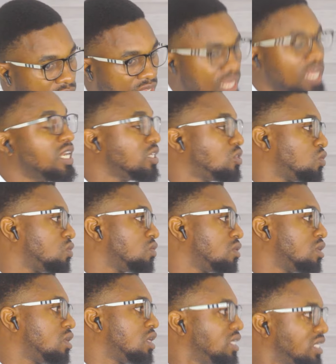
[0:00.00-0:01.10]
a little.
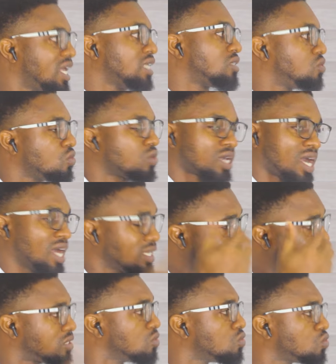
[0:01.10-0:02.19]
Yes, you can
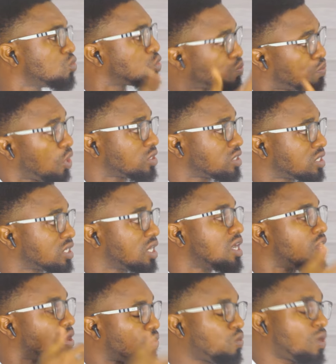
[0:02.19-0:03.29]
still do sports
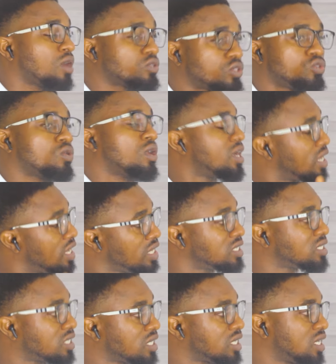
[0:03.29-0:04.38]
whilst you are
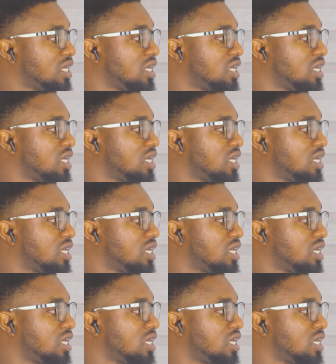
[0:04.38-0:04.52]
80.